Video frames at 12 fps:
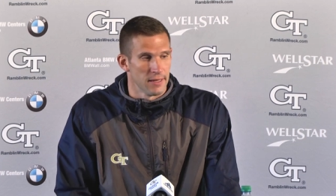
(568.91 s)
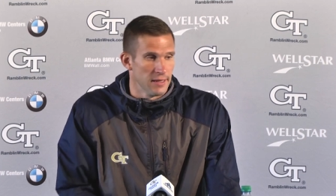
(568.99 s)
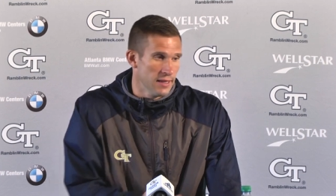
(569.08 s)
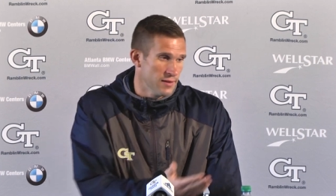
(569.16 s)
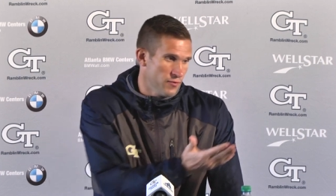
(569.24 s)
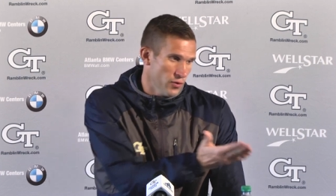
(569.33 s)

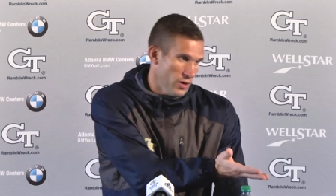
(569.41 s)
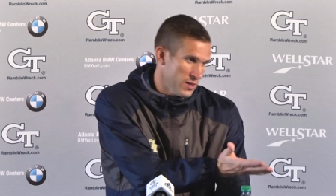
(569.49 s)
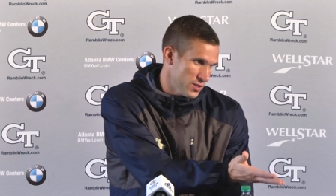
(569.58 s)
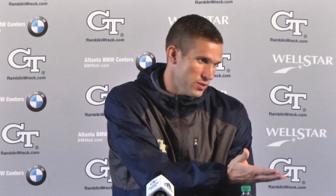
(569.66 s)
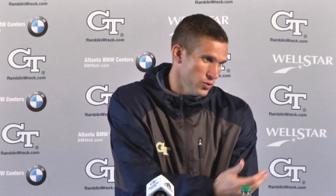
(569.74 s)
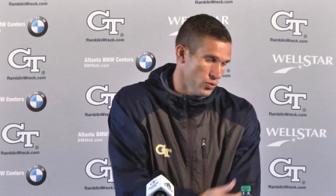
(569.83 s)
Again, for
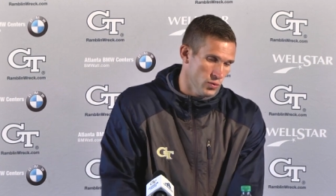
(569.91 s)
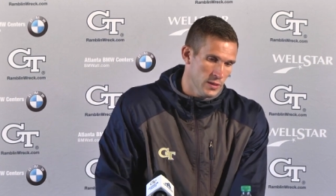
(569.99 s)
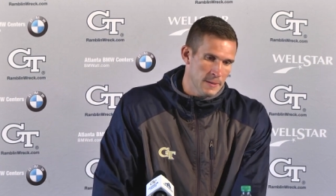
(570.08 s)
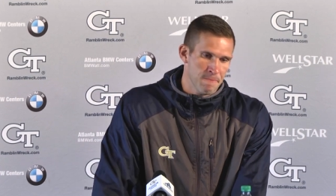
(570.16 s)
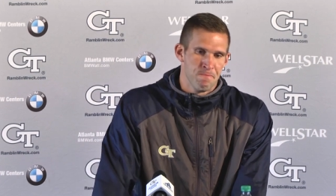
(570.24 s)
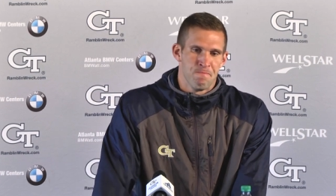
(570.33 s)
us to
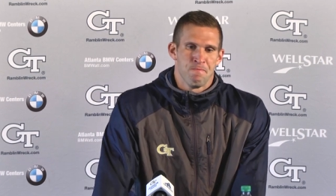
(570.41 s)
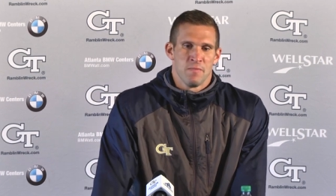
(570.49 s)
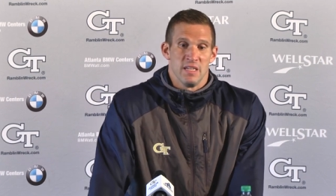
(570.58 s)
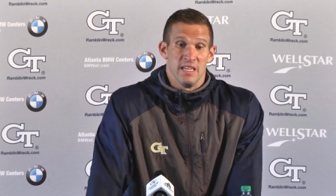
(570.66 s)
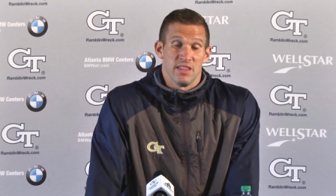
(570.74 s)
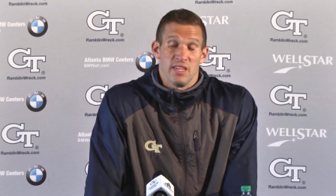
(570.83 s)

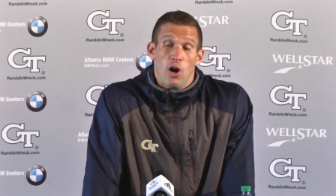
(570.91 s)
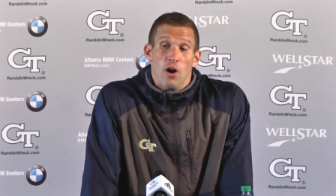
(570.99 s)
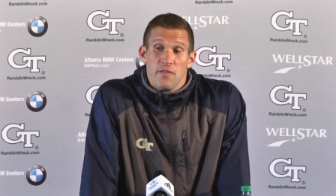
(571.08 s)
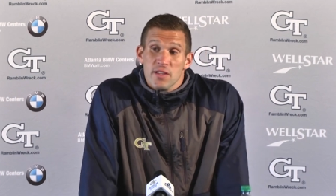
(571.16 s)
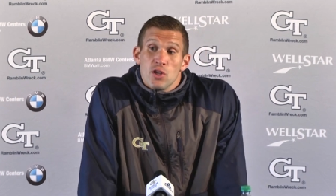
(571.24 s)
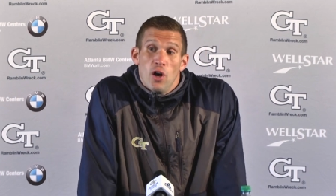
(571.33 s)
get the
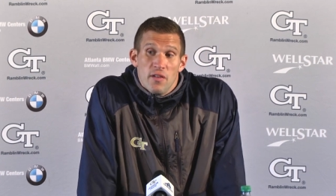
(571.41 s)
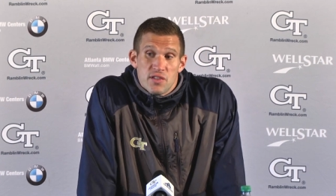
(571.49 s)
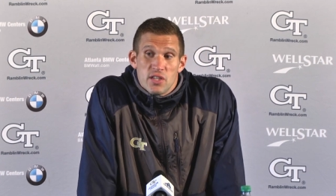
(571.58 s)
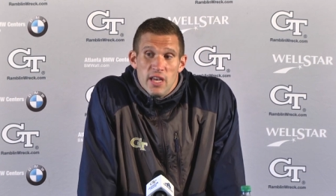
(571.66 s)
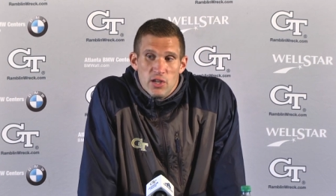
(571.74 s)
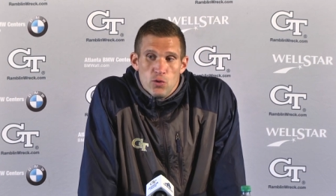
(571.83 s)
offense off
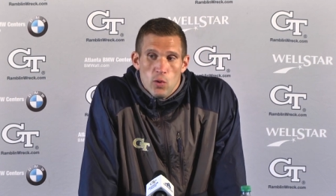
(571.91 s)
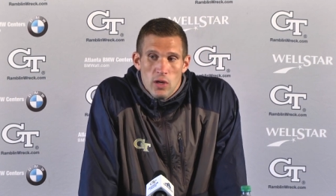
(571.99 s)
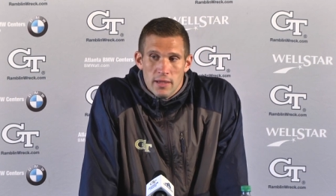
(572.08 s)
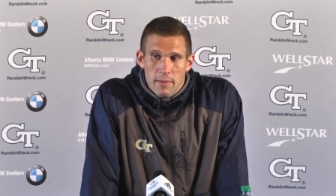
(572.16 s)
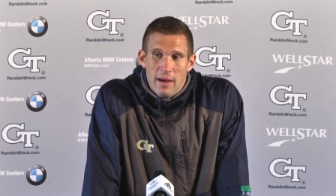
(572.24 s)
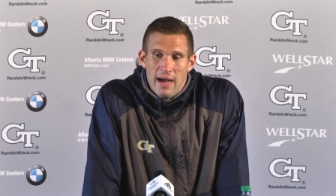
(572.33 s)

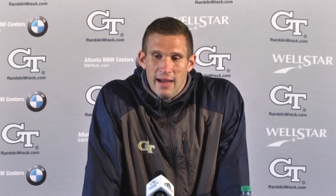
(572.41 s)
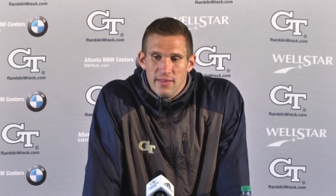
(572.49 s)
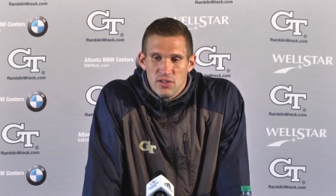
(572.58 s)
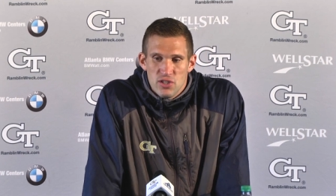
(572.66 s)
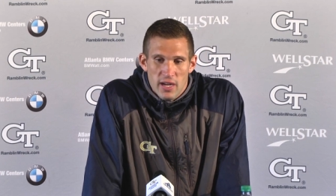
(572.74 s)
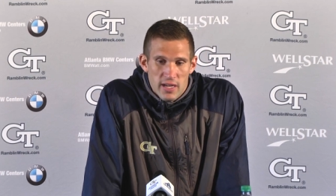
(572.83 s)
schedule and behind
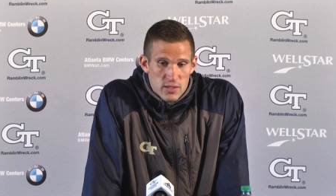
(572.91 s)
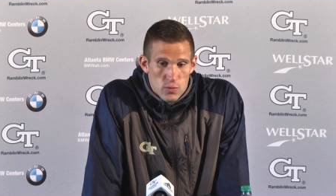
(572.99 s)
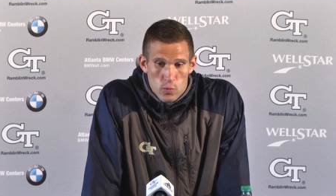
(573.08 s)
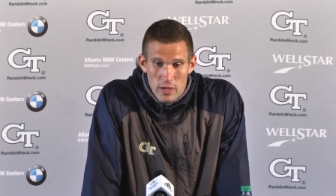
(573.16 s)
the chains,